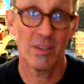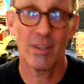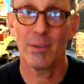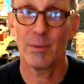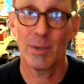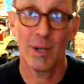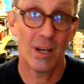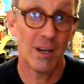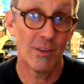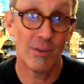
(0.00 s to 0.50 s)

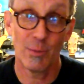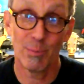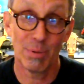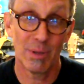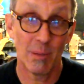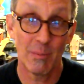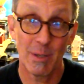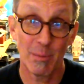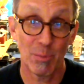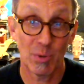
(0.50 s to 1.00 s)
other
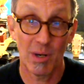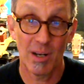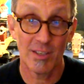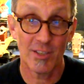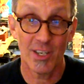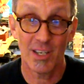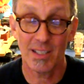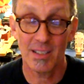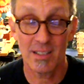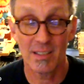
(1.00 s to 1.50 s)
plumbing
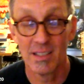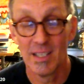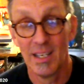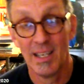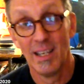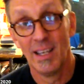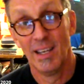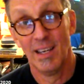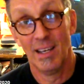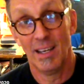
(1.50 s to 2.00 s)
projects.
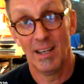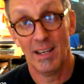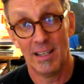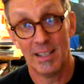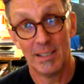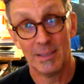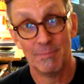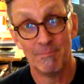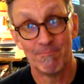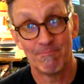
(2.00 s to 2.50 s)

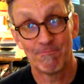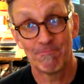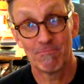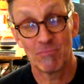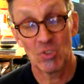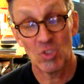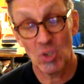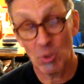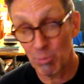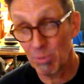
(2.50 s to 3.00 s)

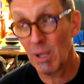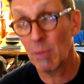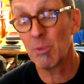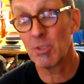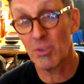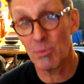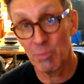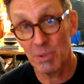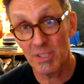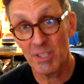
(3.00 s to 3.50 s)
So
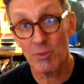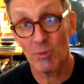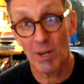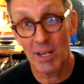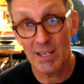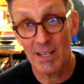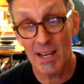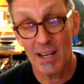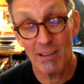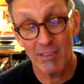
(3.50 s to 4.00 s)
plumbers are busy
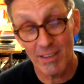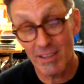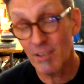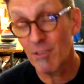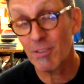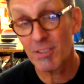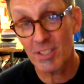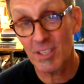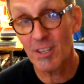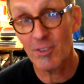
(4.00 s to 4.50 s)
right now, and
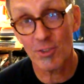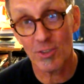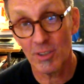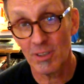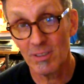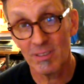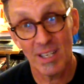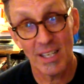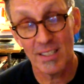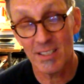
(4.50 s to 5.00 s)
they're
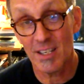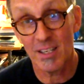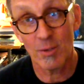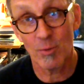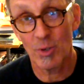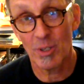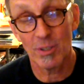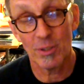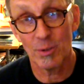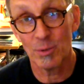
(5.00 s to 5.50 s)
essential, as
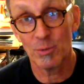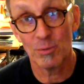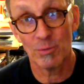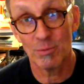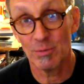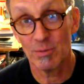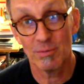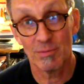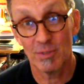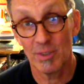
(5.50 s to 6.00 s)

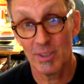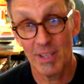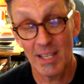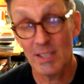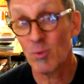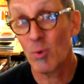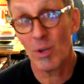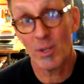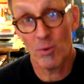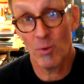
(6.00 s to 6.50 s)

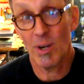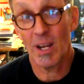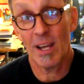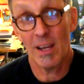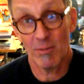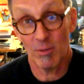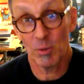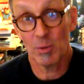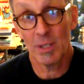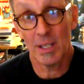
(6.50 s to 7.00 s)
that's why you want to
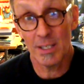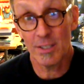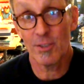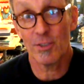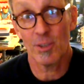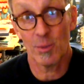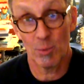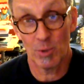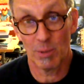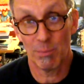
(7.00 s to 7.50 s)
have a
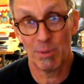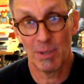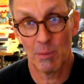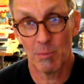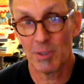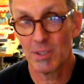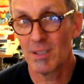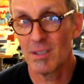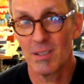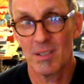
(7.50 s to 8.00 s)
relationship with a
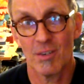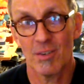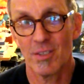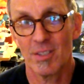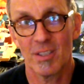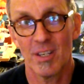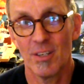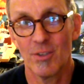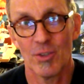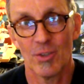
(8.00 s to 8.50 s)
plumber, because they're
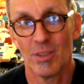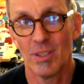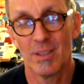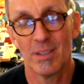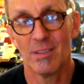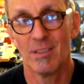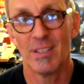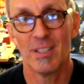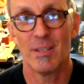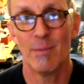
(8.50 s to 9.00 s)
essential and
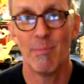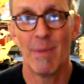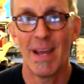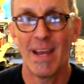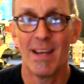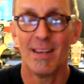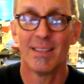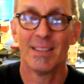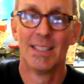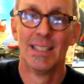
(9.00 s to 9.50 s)
they're in
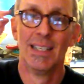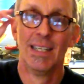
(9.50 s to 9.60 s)
demand.